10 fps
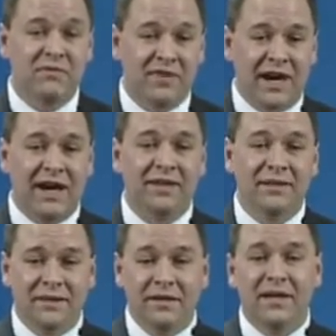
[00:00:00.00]
fine,
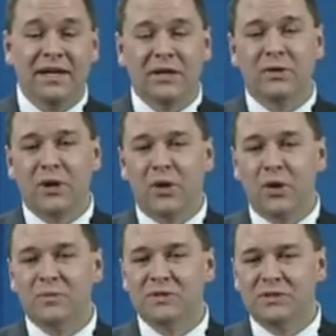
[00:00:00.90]
and he'll go
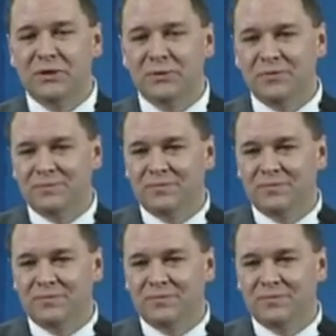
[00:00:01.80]
home soon.